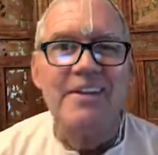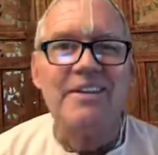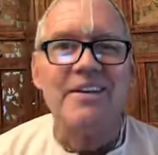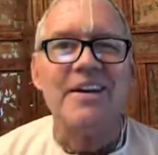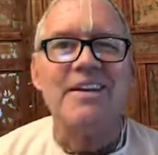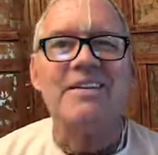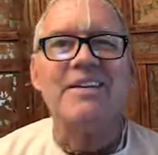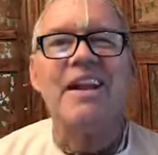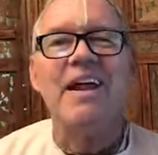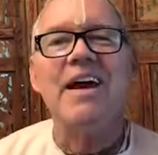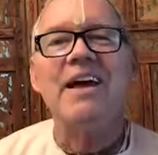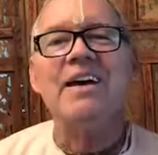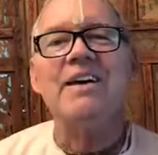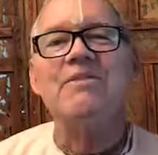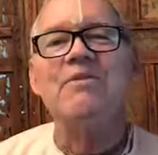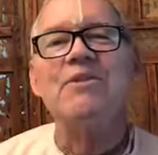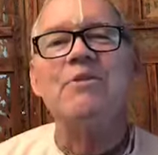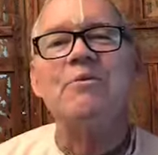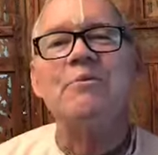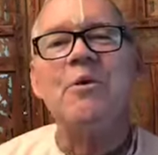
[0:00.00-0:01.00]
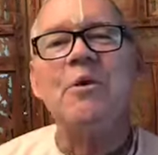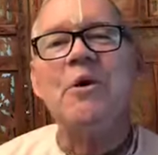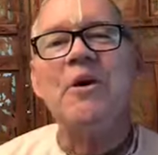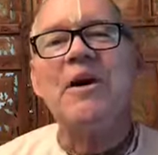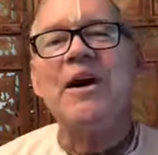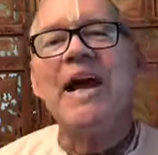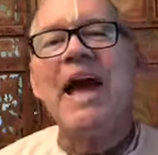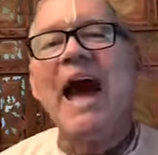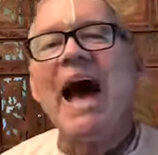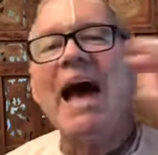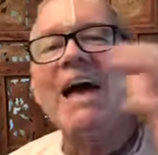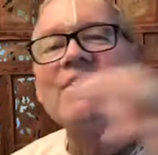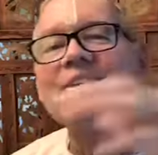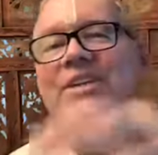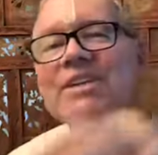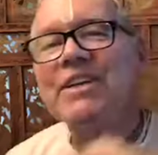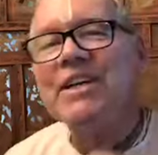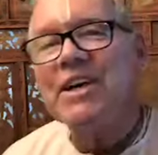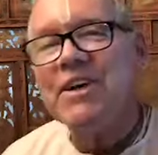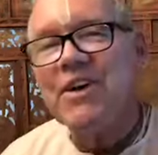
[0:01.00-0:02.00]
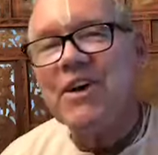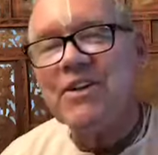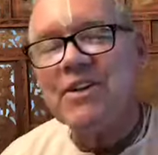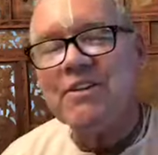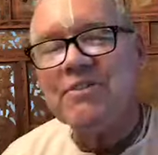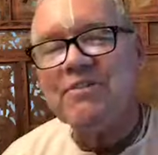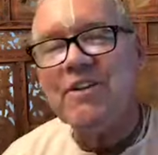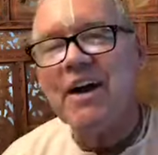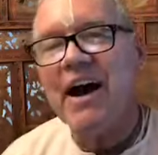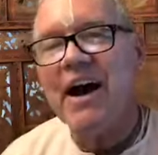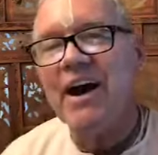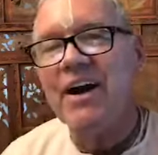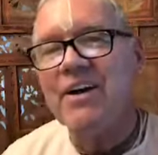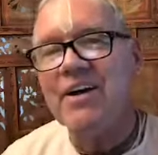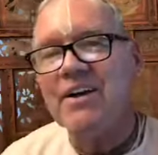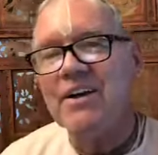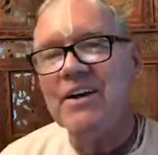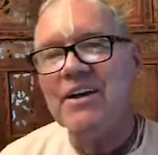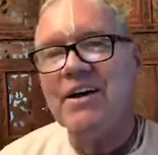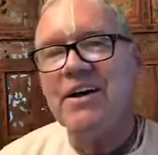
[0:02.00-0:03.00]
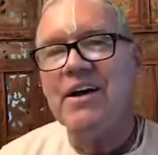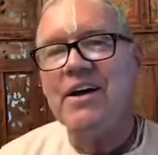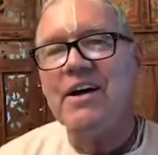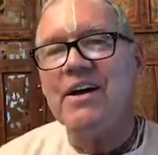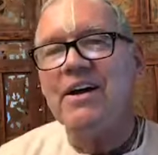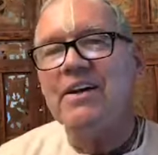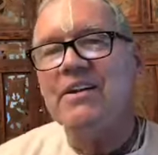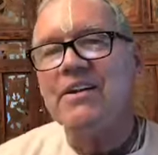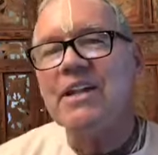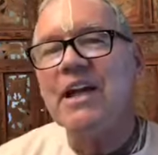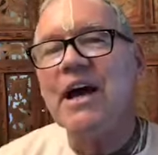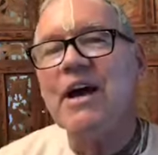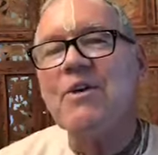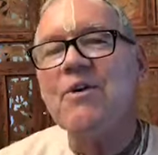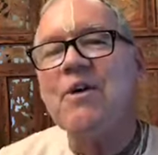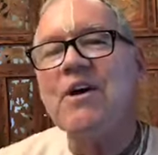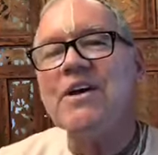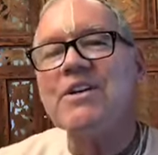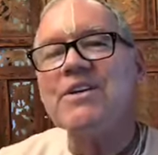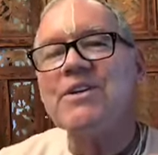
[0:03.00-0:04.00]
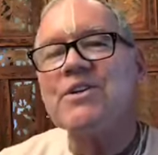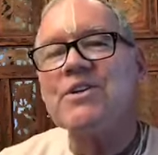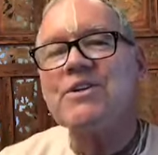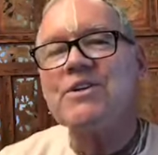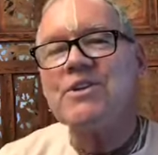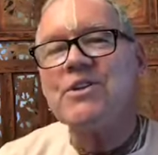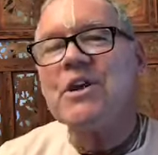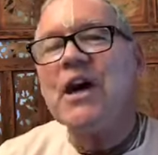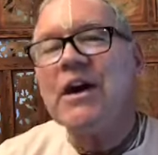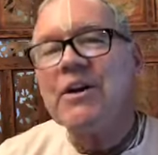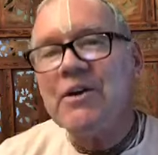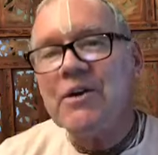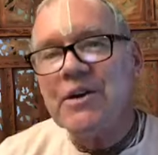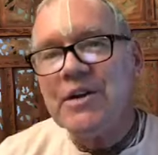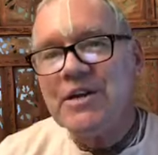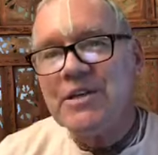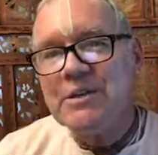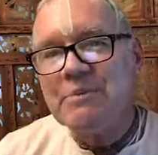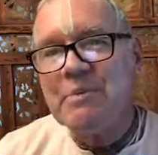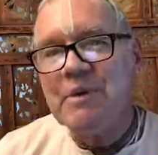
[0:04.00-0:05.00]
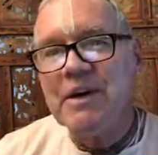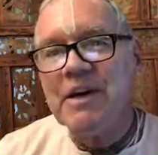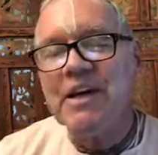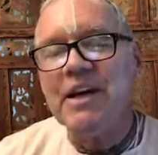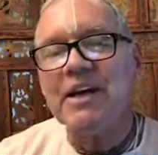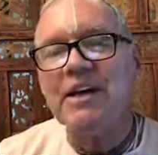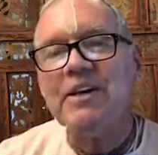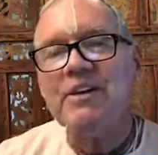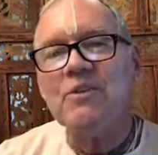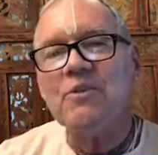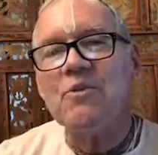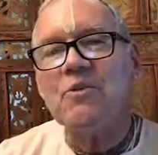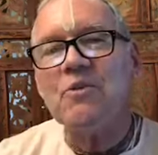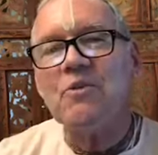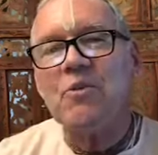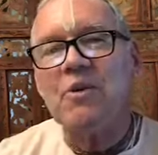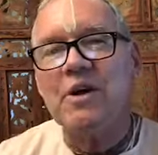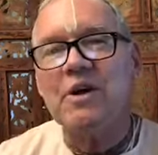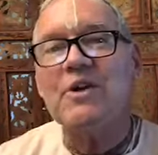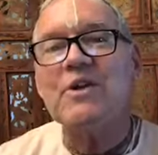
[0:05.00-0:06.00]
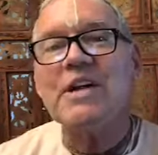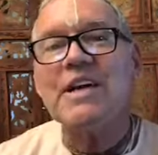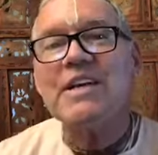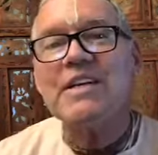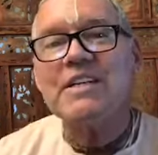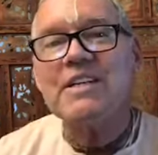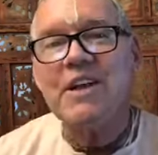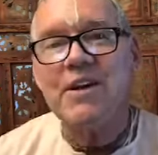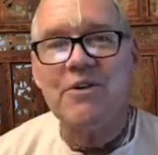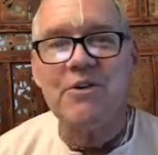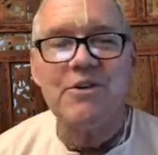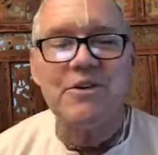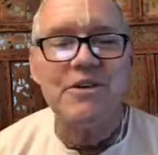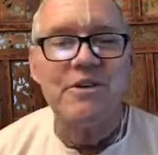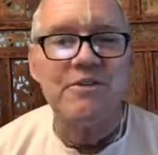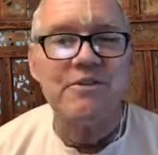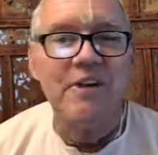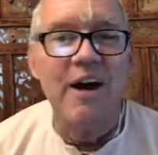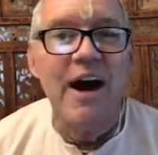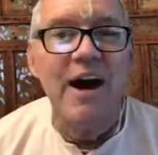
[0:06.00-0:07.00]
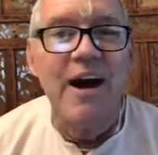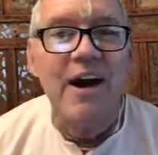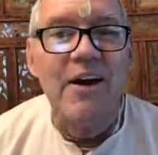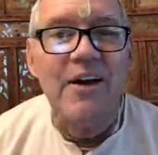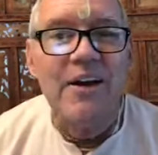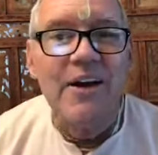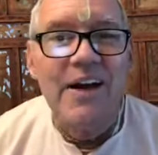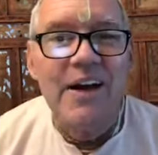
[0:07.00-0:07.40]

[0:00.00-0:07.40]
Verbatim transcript: Just like if you pour gasoline on the fire, liquids, generally speaking, will extinguish a fire.